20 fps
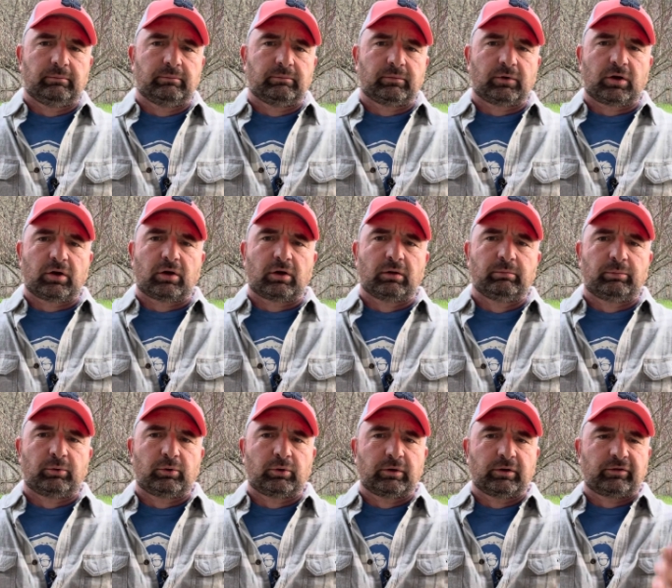
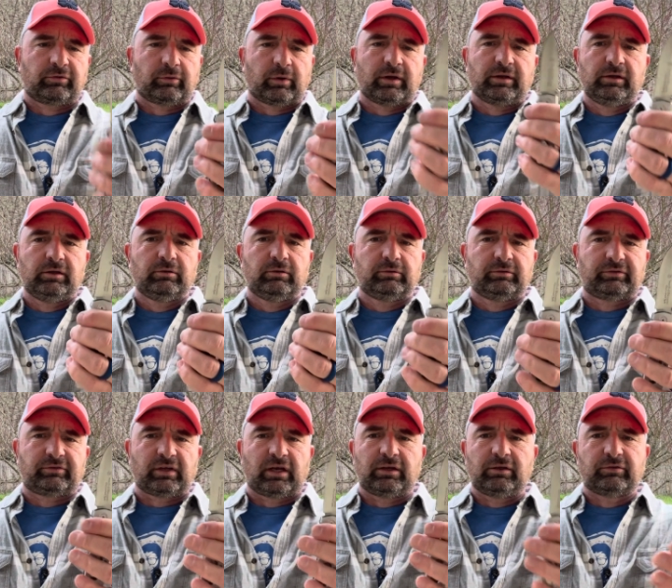cardboard. So I
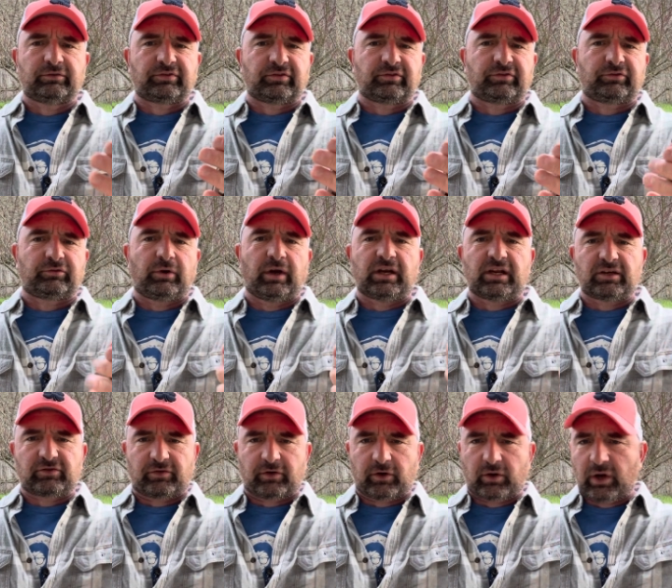used the straight
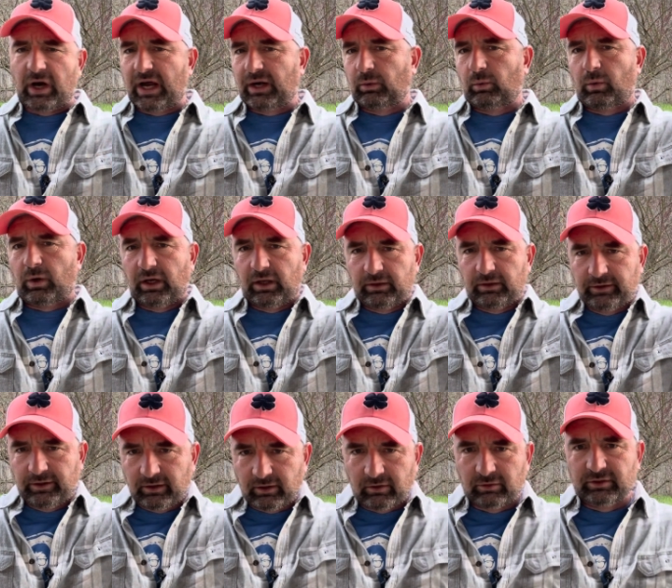edge for quite a while,
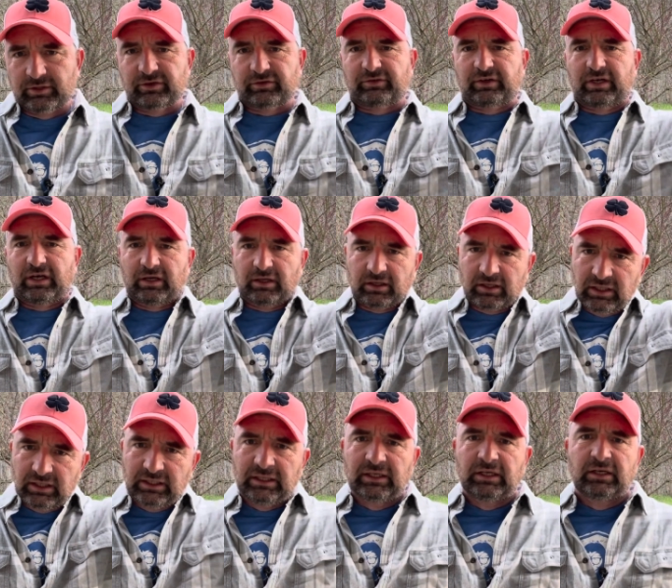and just kind of
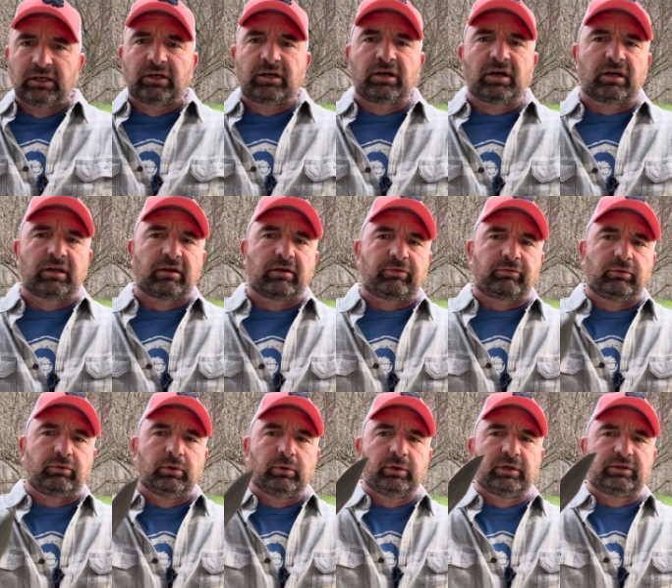cutting
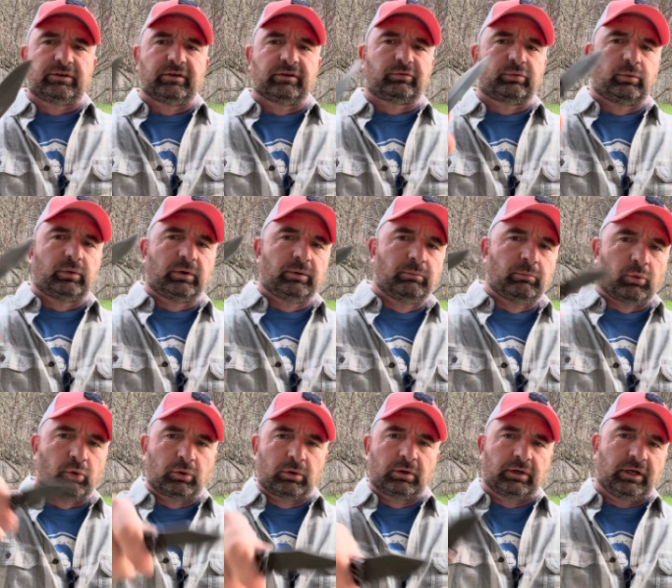through it. This one
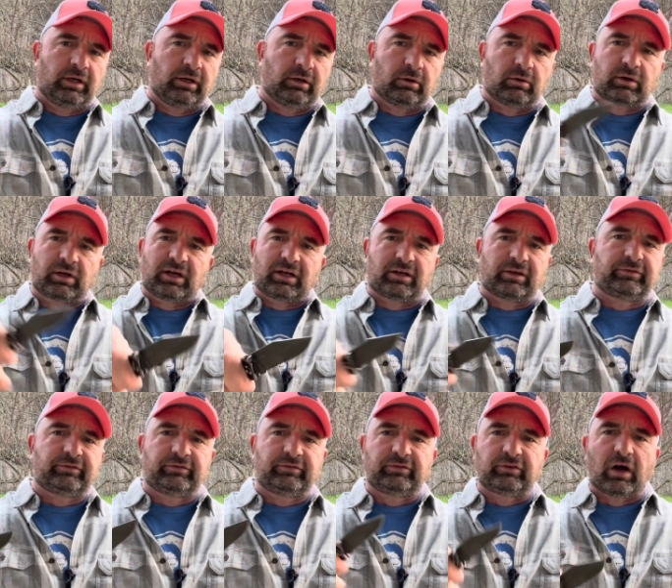more, kind of
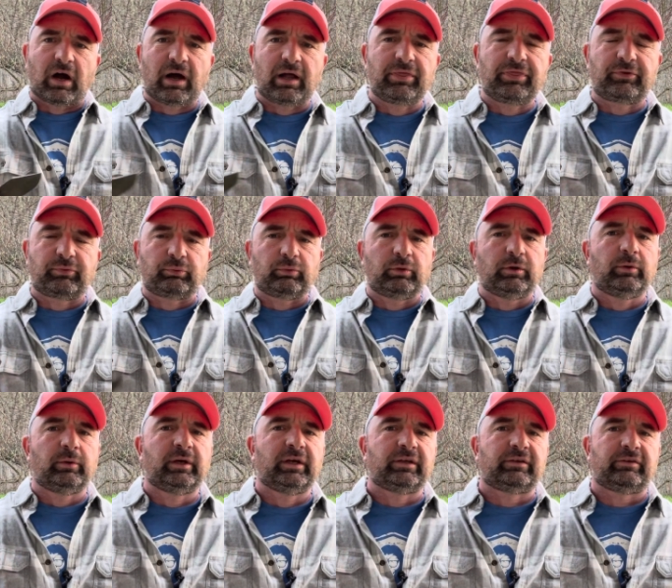sawed
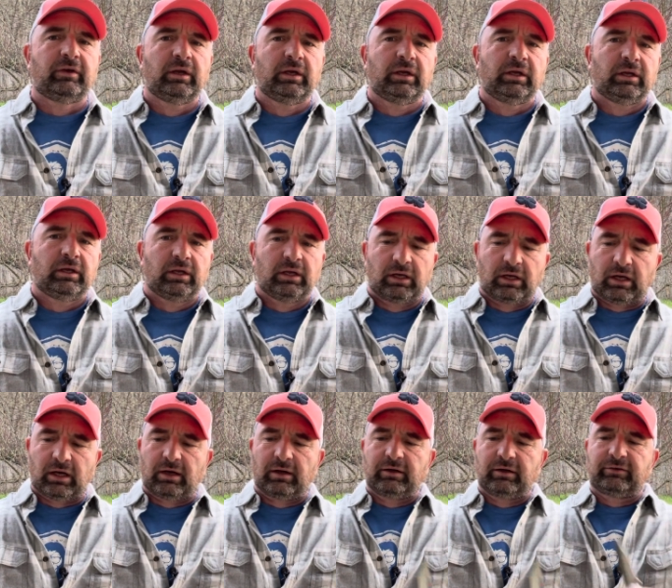through it
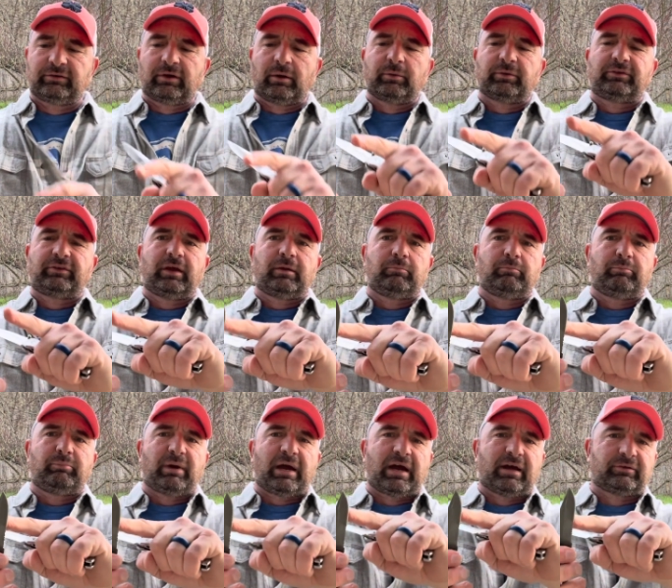as I was getting
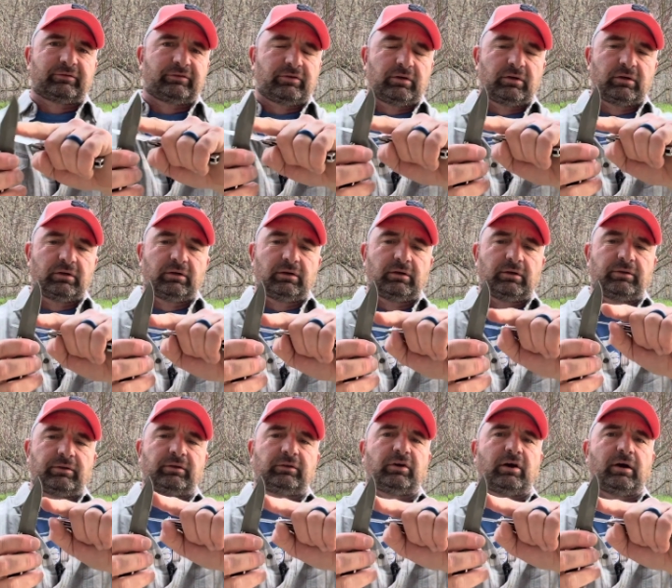past
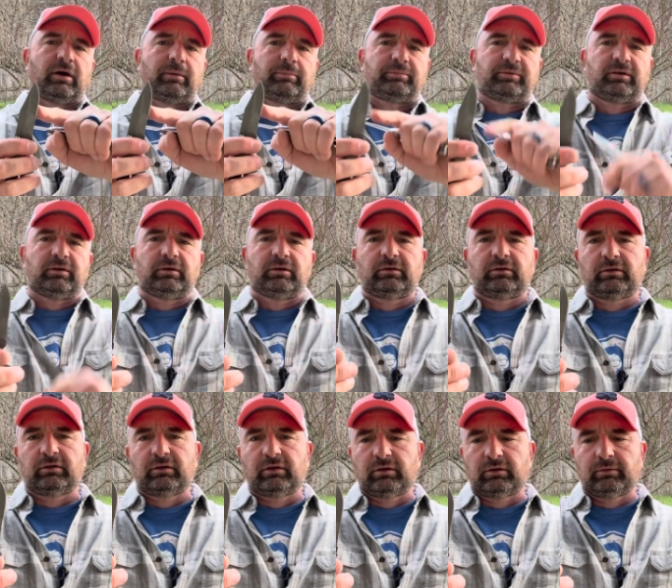the top,
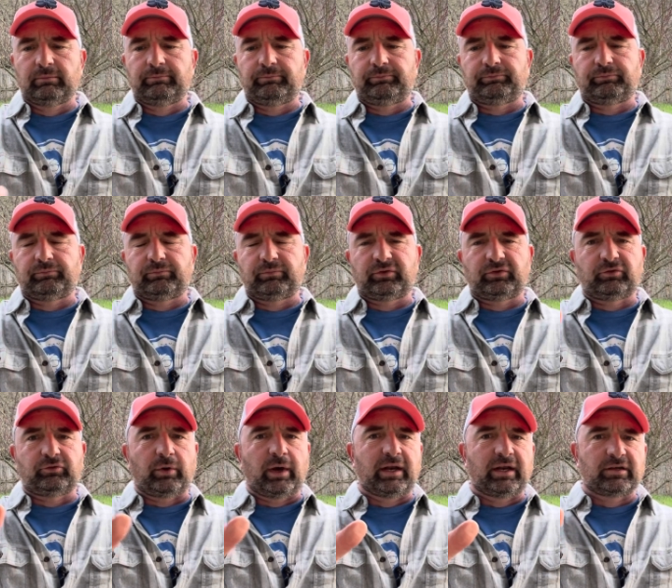the
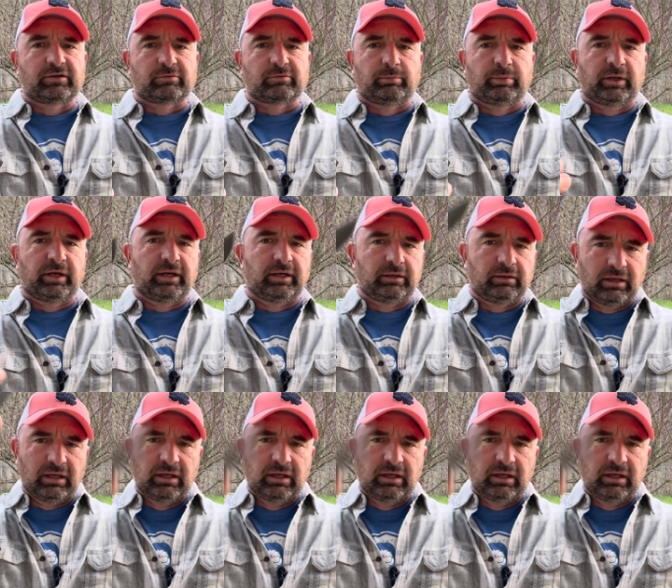straight edge blade.